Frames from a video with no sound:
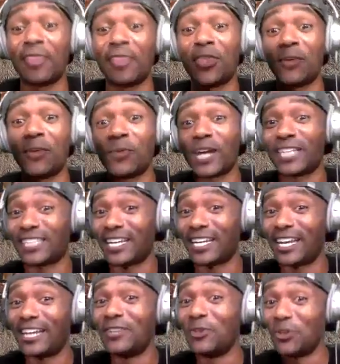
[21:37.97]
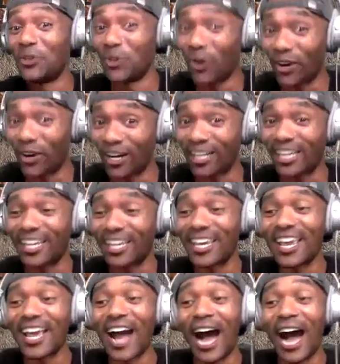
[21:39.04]
And then when I did it in New York,
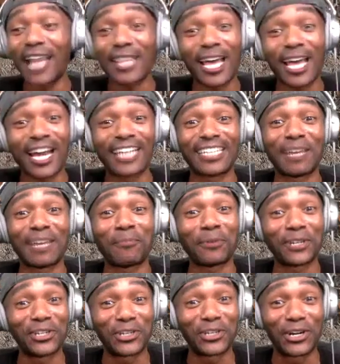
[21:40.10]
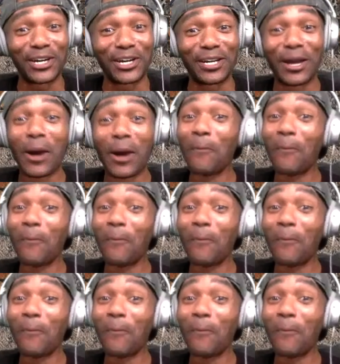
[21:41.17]
I thought I did pretty good,